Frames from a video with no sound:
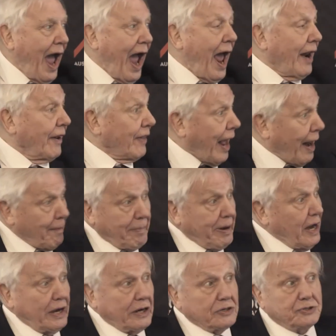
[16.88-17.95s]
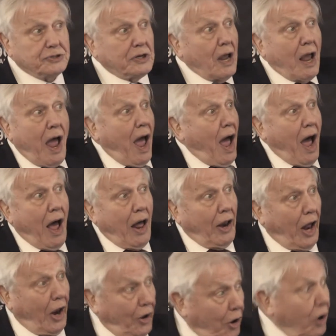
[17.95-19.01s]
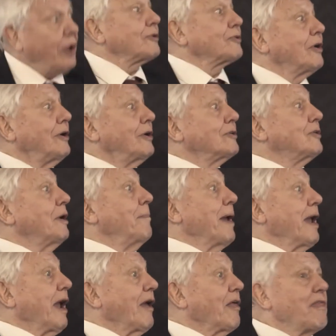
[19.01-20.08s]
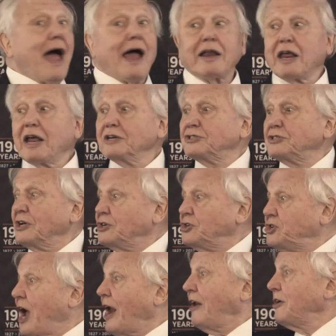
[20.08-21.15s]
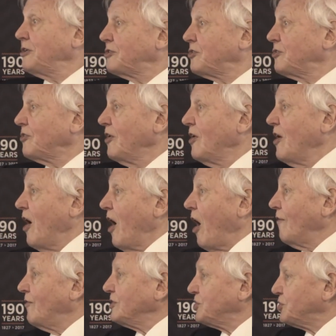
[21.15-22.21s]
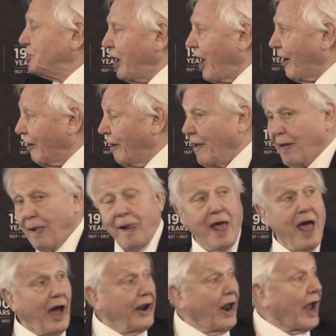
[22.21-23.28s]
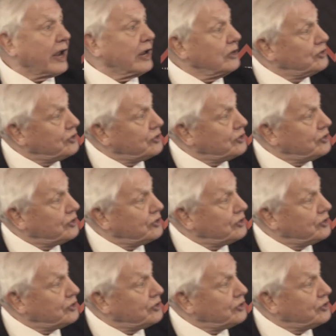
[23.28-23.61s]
and that means a lot to me. That is the genus of a slug. And I can